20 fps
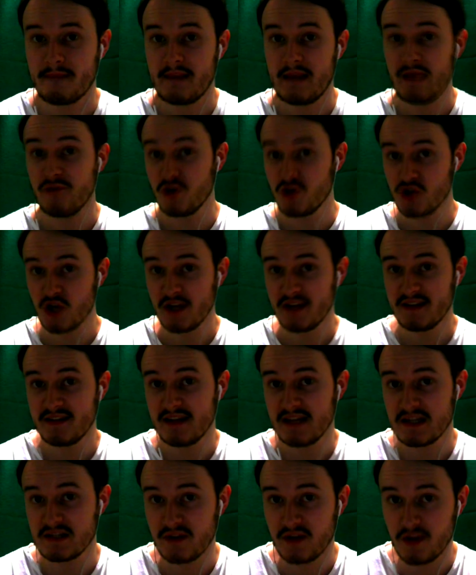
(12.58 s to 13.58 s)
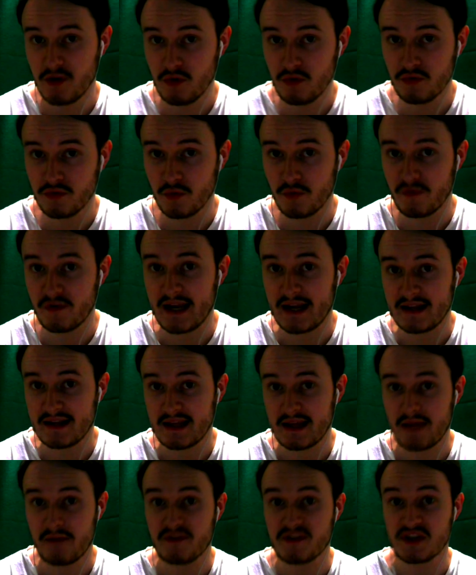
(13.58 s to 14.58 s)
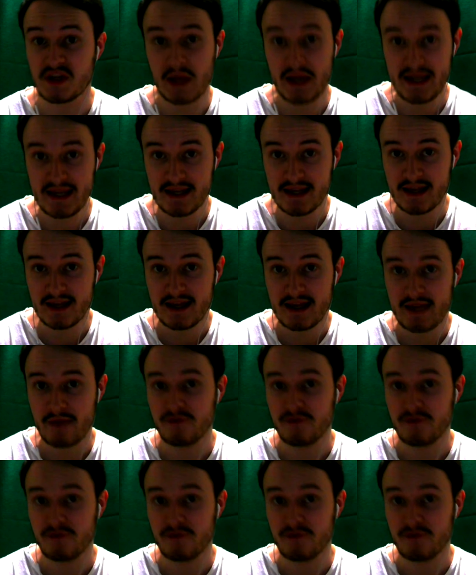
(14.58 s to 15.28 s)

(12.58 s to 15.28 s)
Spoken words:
If you enjoyed today's video, don't forget to give us a like.